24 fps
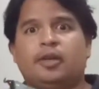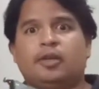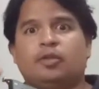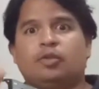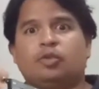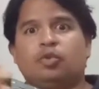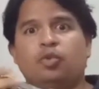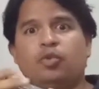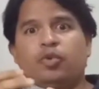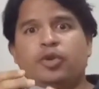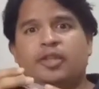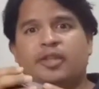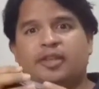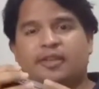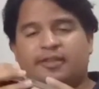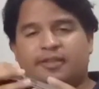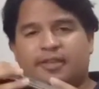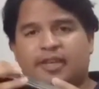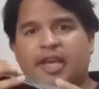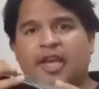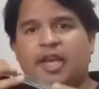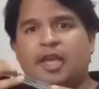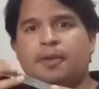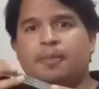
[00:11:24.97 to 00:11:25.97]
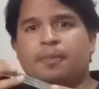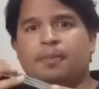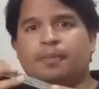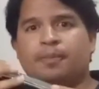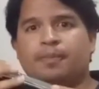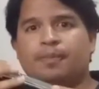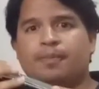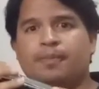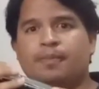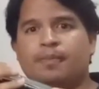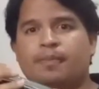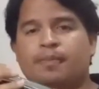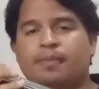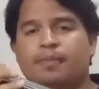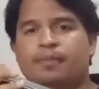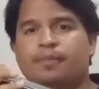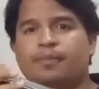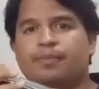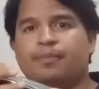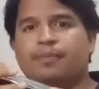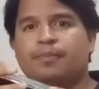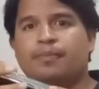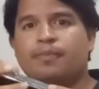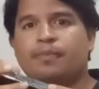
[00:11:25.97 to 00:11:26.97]
doing the same,
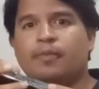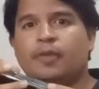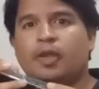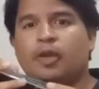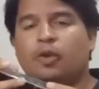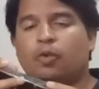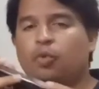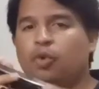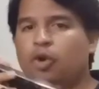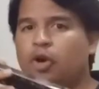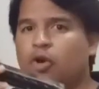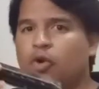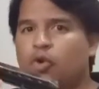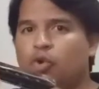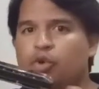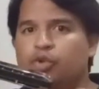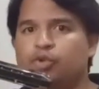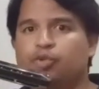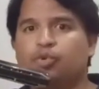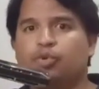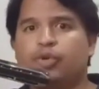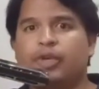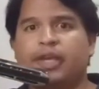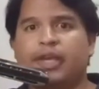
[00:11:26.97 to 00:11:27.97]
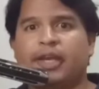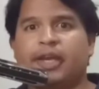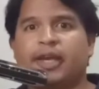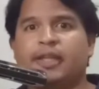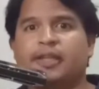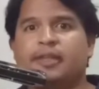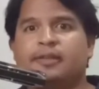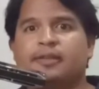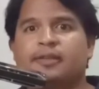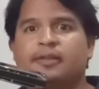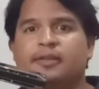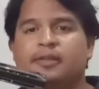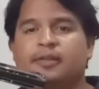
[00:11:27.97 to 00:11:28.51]
we are going to get